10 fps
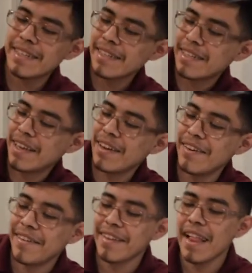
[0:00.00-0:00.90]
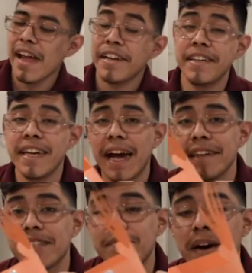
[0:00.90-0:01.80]
So you can add
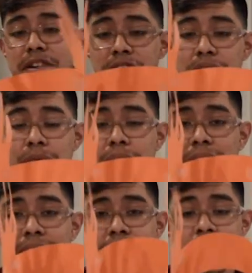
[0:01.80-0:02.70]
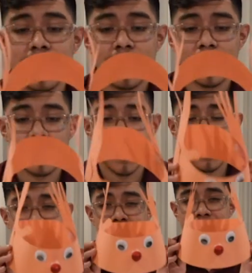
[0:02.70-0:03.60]
a smile if you want or
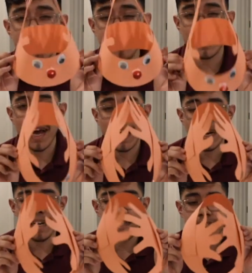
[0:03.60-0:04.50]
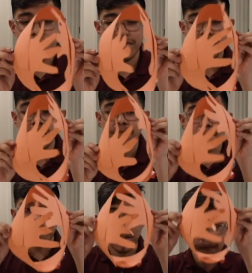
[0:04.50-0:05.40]
anything. You can add anything to it,
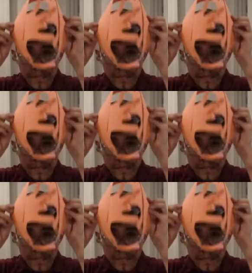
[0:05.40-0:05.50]
but